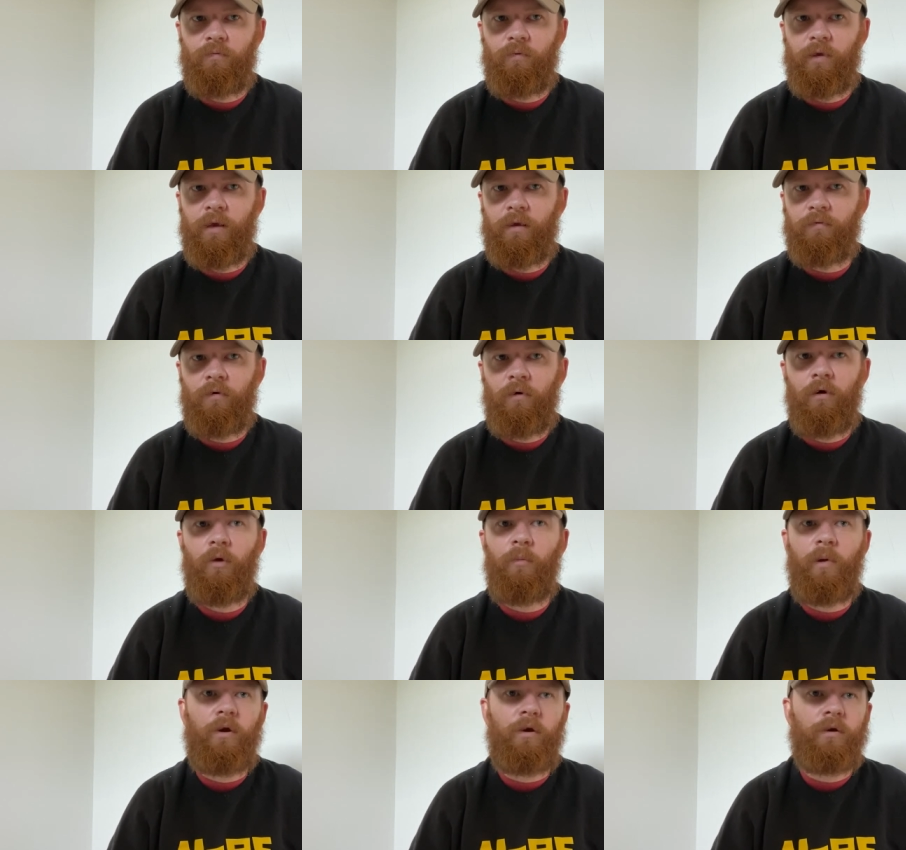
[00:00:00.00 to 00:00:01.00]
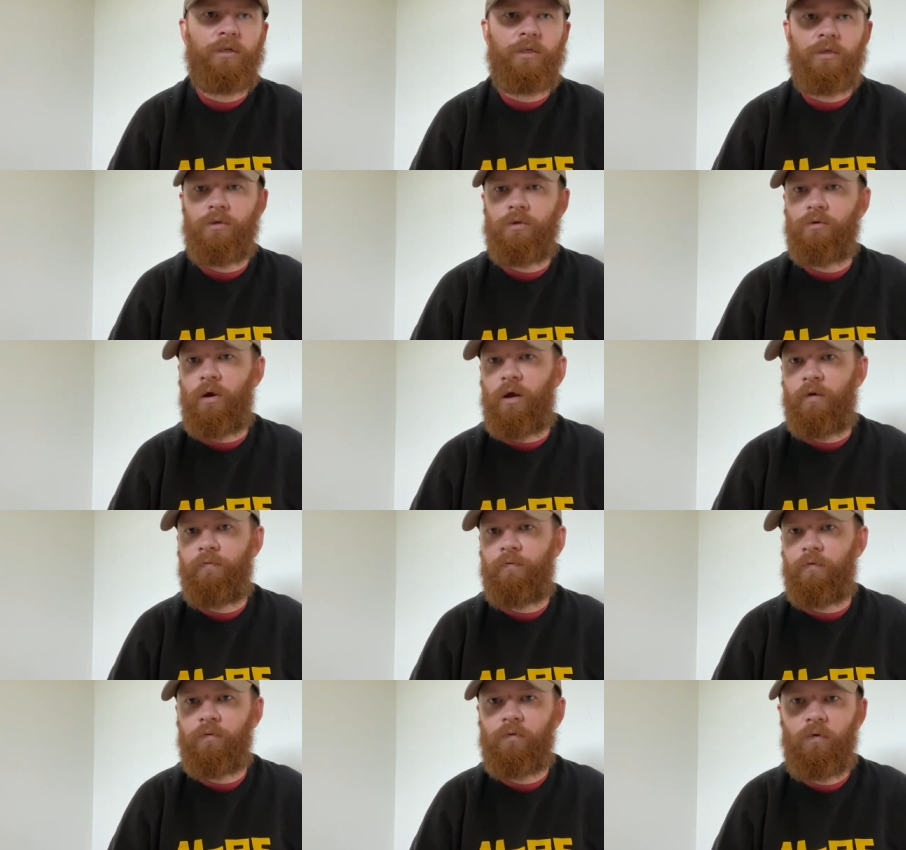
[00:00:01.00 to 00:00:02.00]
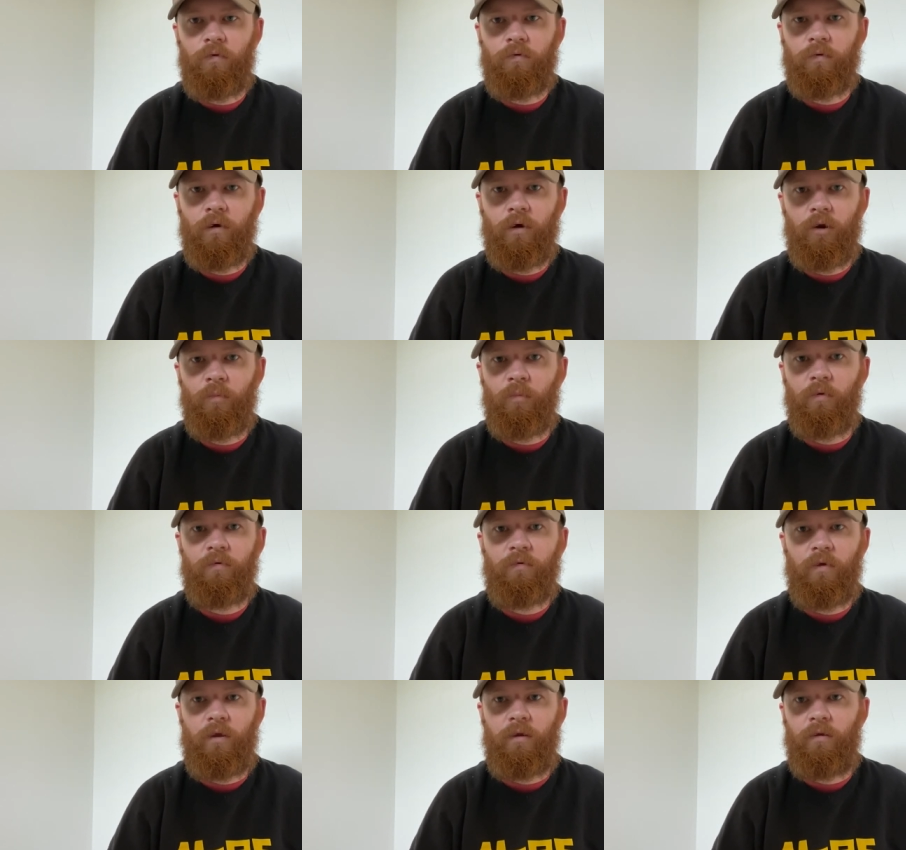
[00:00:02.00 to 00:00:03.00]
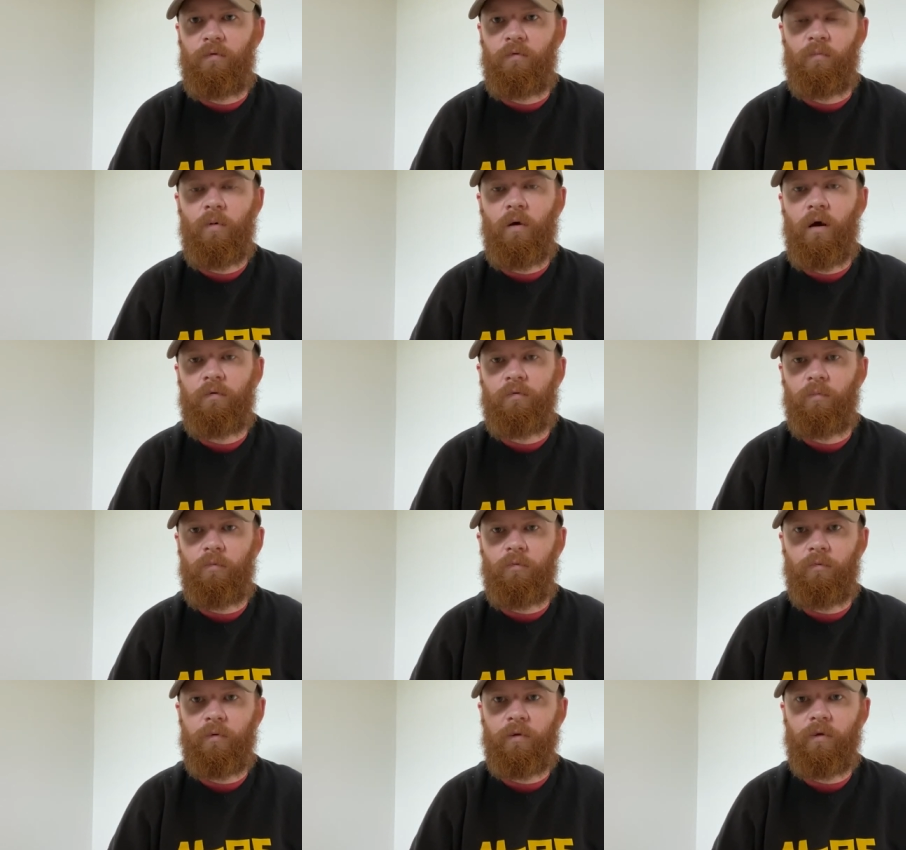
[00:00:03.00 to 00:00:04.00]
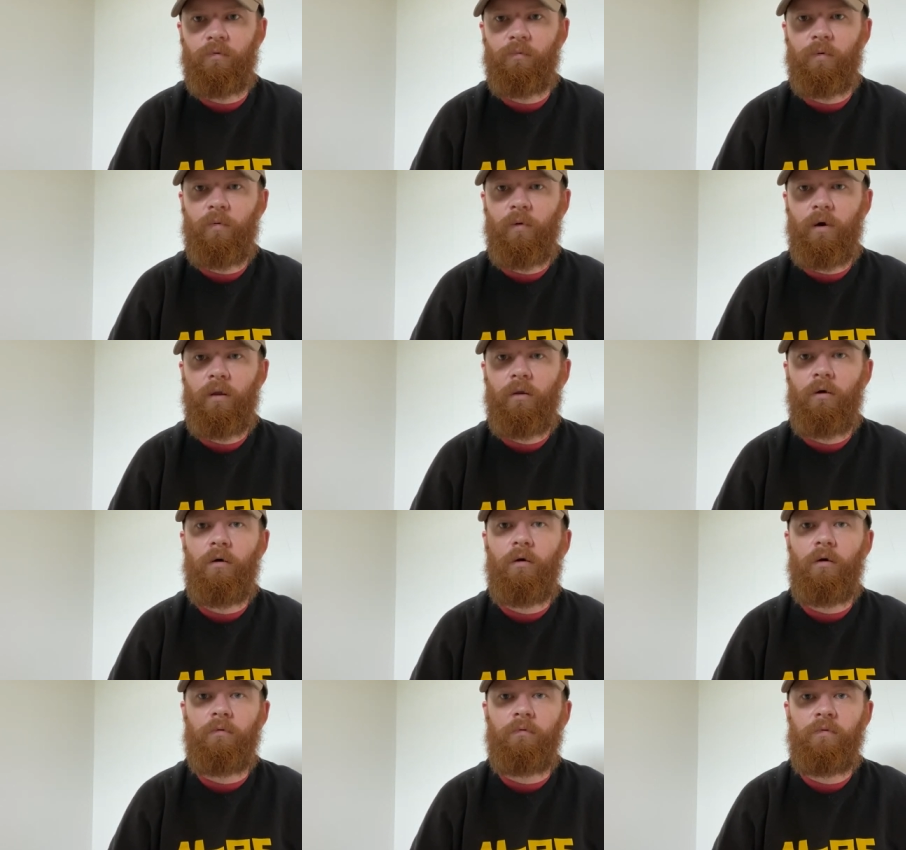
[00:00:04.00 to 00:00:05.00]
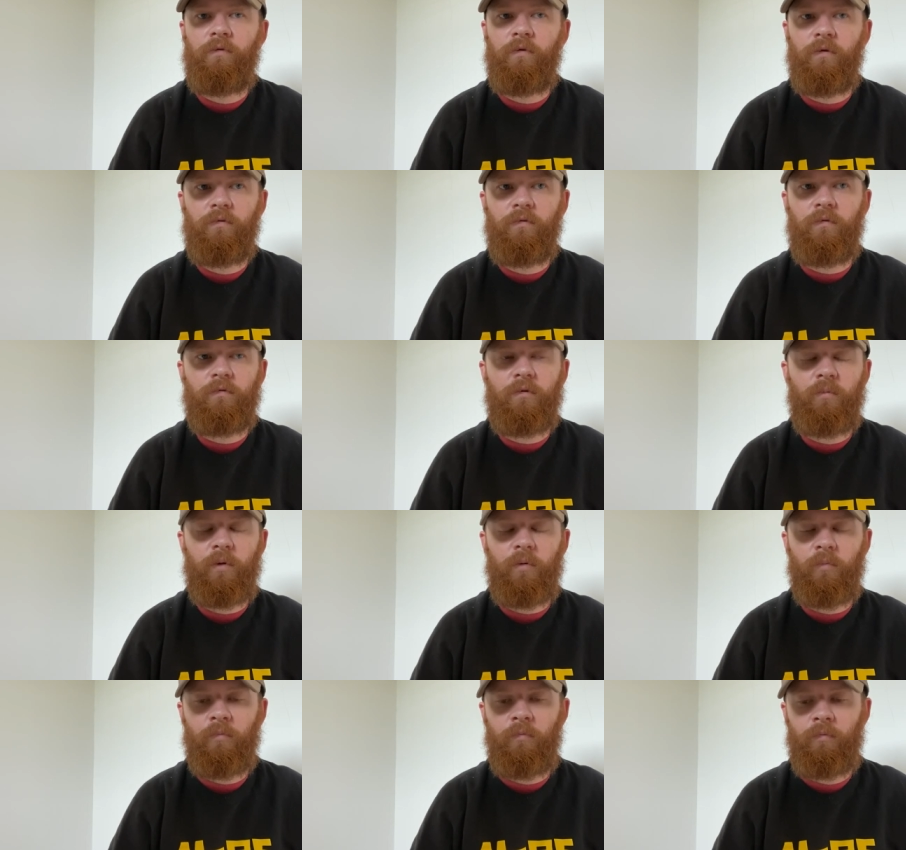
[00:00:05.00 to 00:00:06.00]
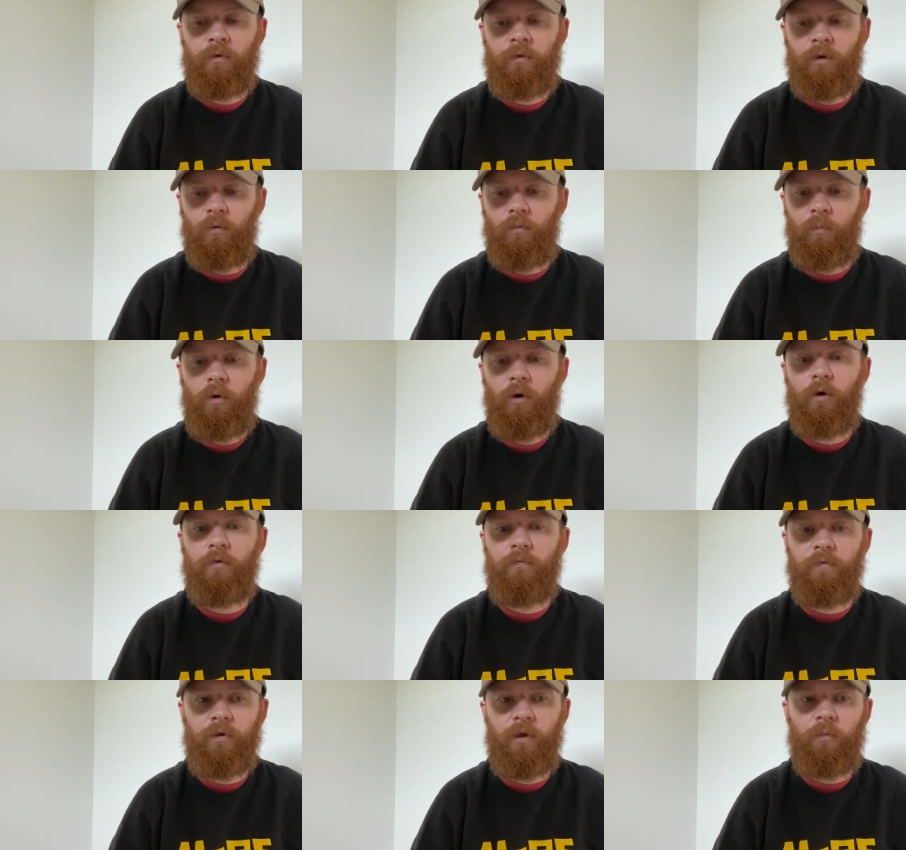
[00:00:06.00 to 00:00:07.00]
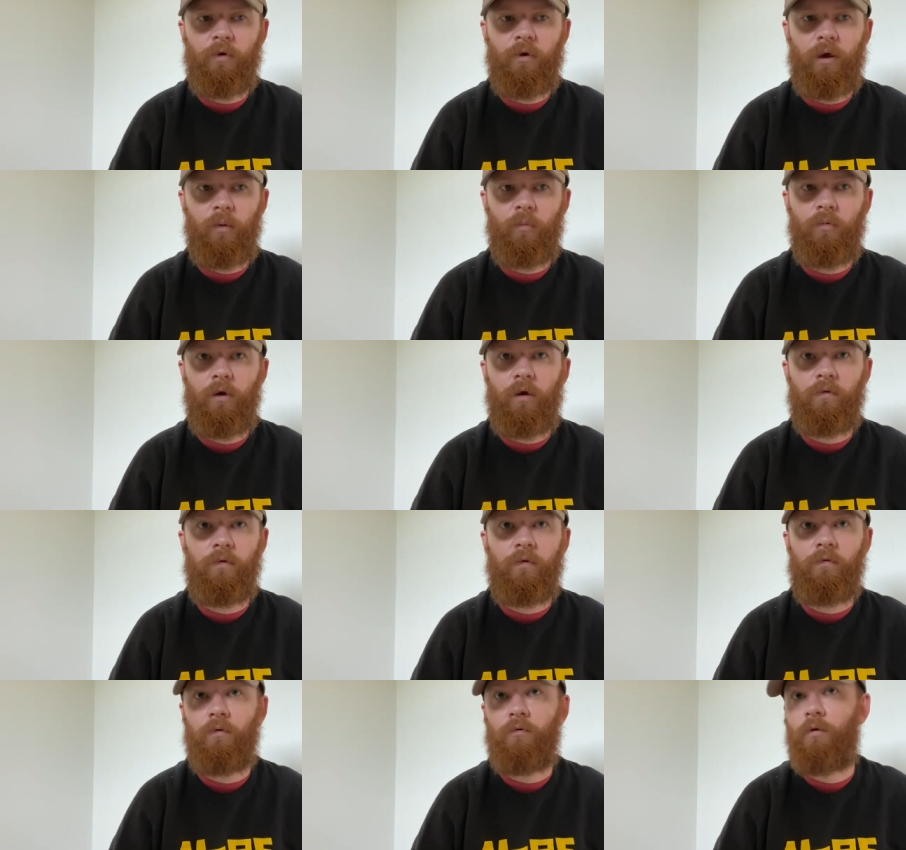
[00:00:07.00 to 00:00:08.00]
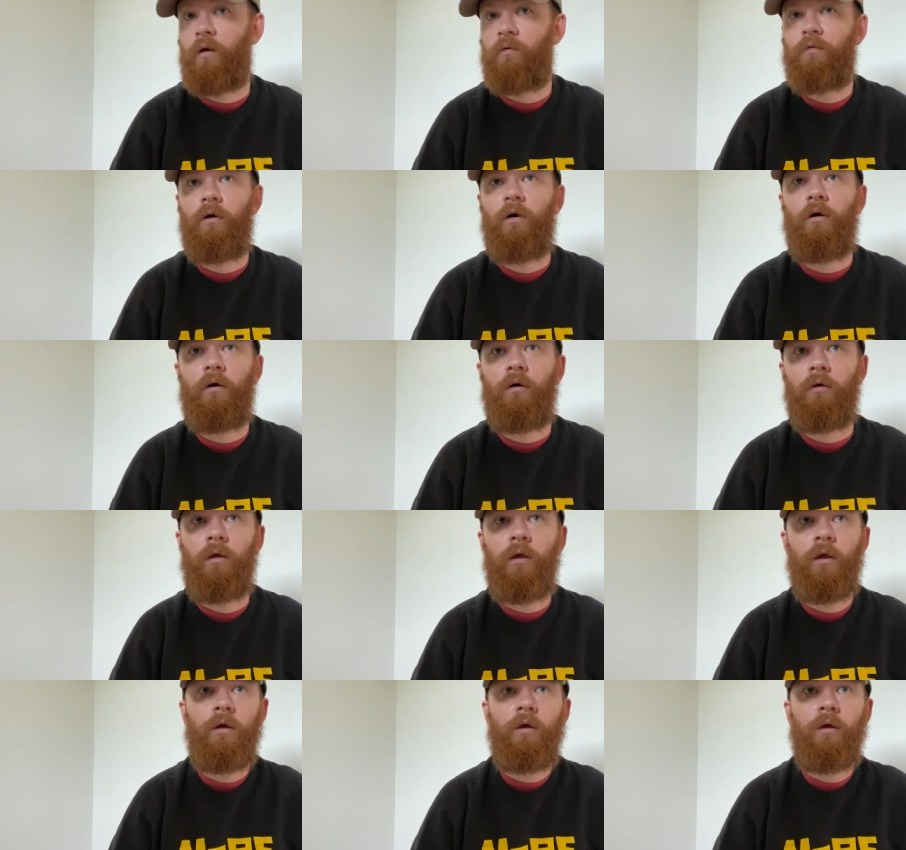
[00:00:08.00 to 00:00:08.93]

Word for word: We as all Americans should strive for as close to 100% as possible because we want all citizens to be, you know, part of the democratic process across all